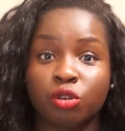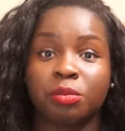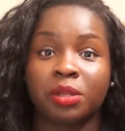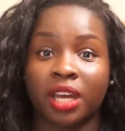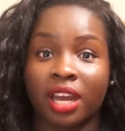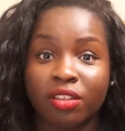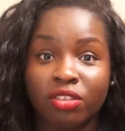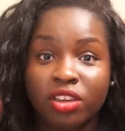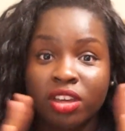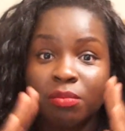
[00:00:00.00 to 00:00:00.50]
Like,
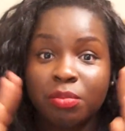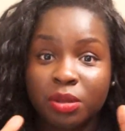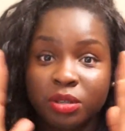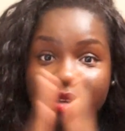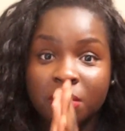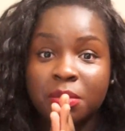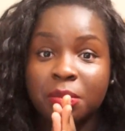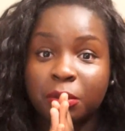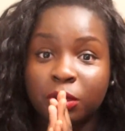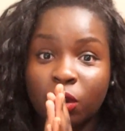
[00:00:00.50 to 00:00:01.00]
I think
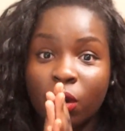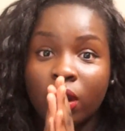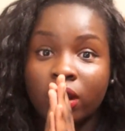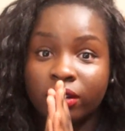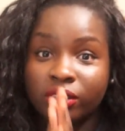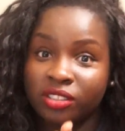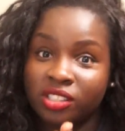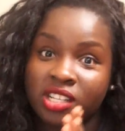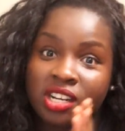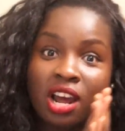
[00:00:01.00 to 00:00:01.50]
some people don't
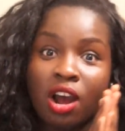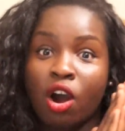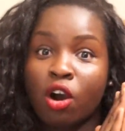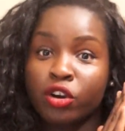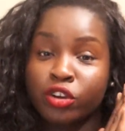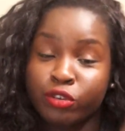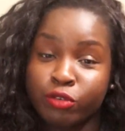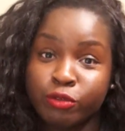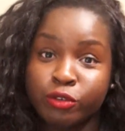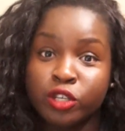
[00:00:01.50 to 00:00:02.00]
understand how
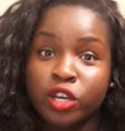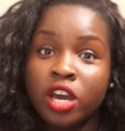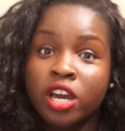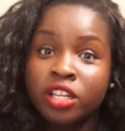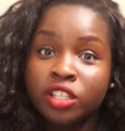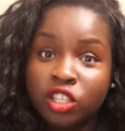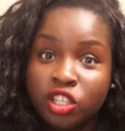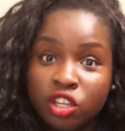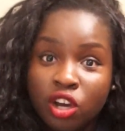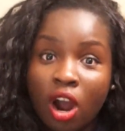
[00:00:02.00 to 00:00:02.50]
huge
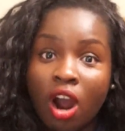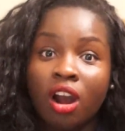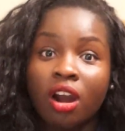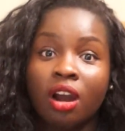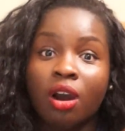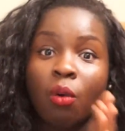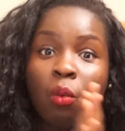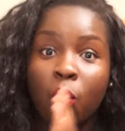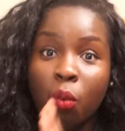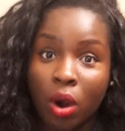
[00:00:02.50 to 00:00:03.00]
T-ara
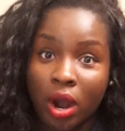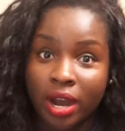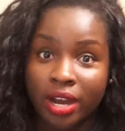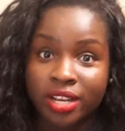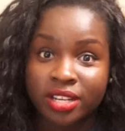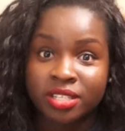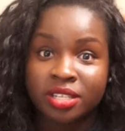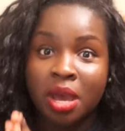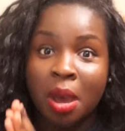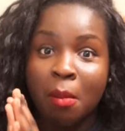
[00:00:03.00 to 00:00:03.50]

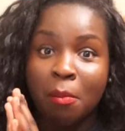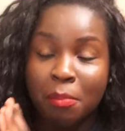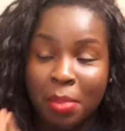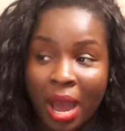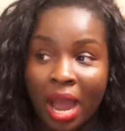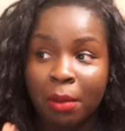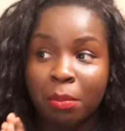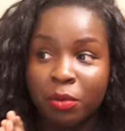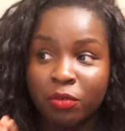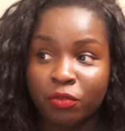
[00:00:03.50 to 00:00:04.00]
was
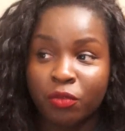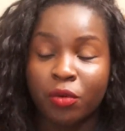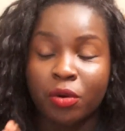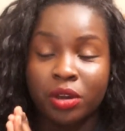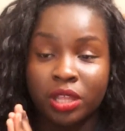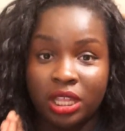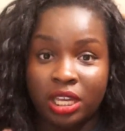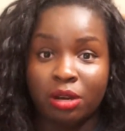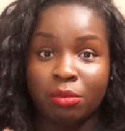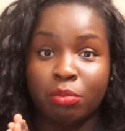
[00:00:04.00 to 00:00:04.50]
back before
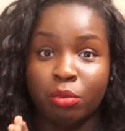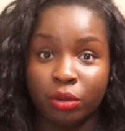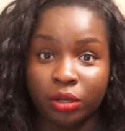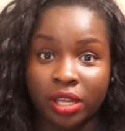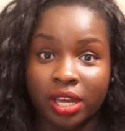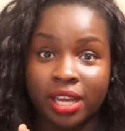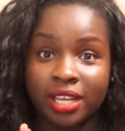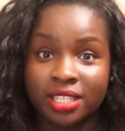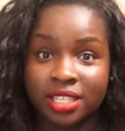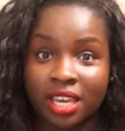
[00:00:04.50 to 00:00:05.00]
their
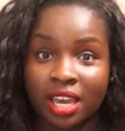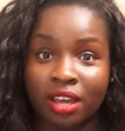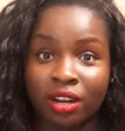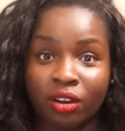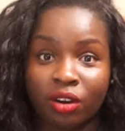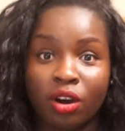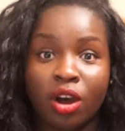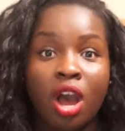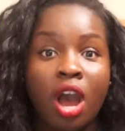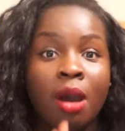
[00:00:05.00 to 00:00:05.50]
bullying
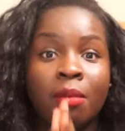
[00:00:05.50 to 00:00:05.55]
scandal.